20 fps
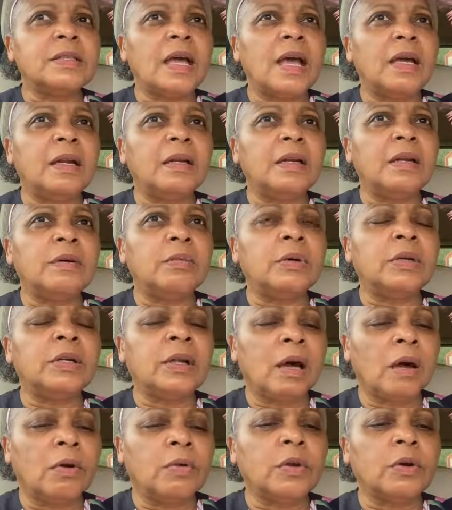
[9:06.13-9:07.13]
that he would
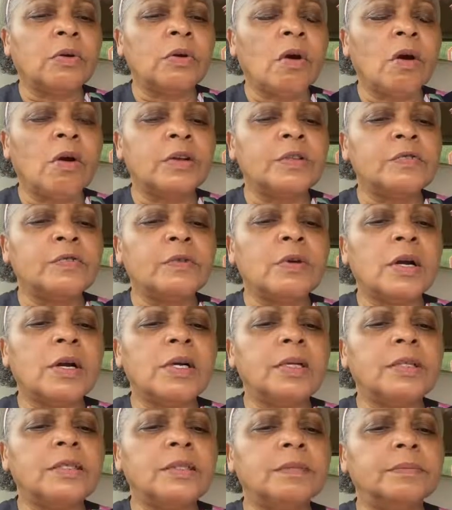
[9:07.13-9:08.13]
die on the cross for
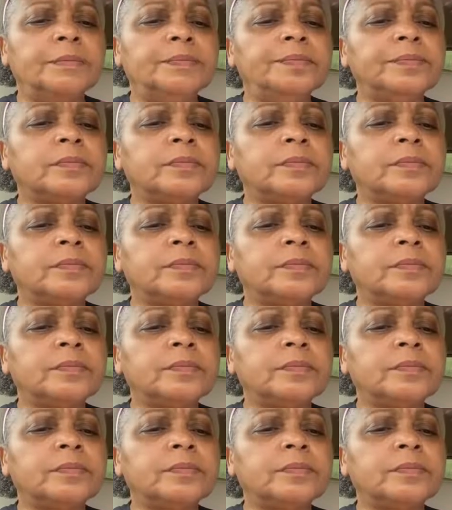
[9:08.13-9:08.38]
us.